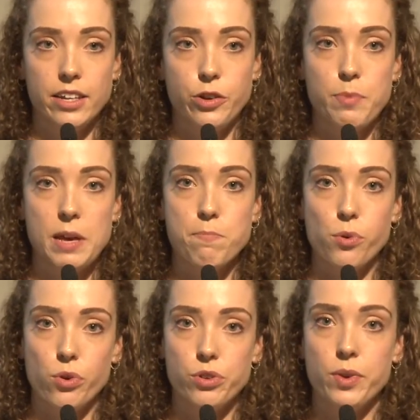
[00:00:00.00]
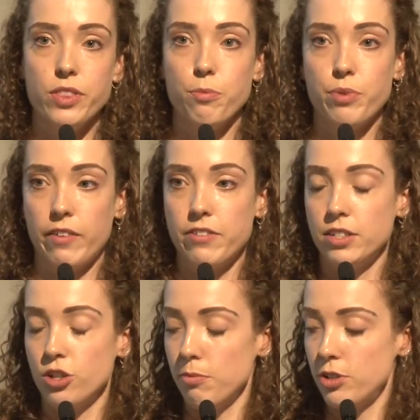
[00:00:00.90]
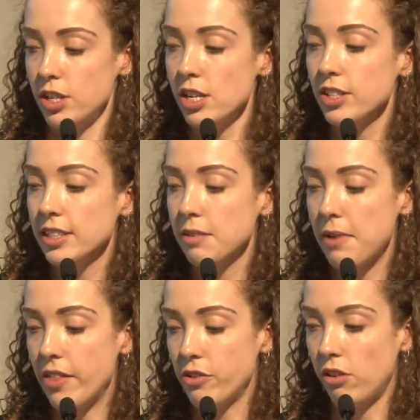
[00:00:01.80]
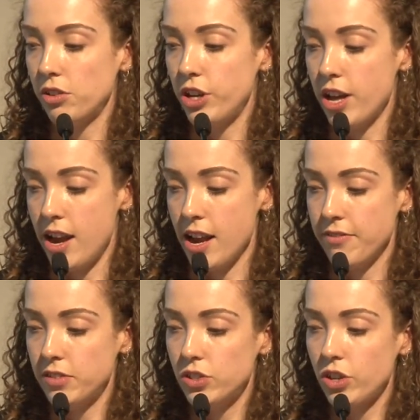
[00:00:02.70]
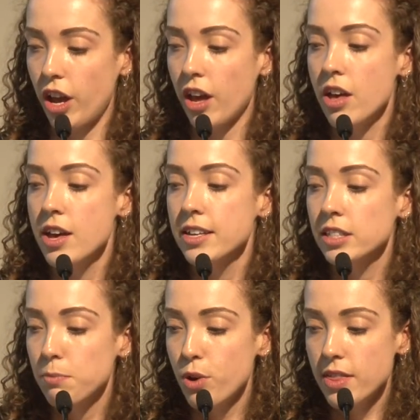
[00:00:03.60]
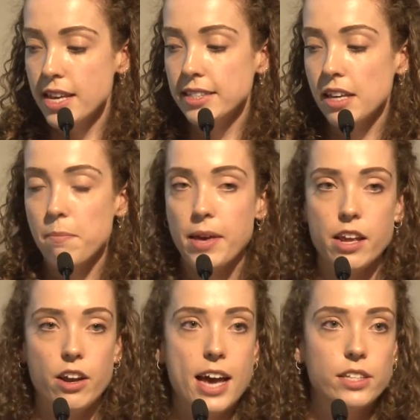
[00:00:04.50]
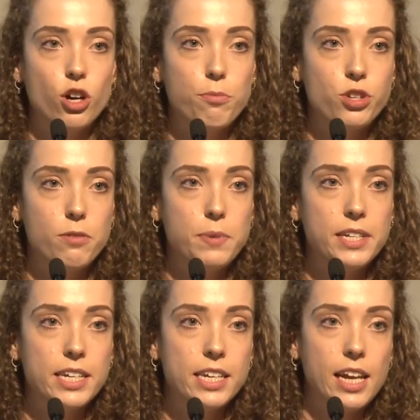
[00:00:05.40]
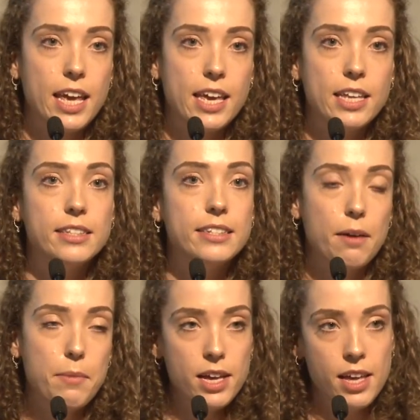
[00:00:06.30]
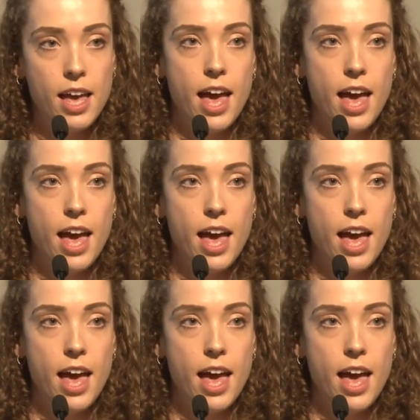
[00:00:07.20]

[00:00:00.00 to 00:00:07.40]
a little bit bored with your breakfast option, just some other alternatives. So smoothies can be a nice option, particularly in summer,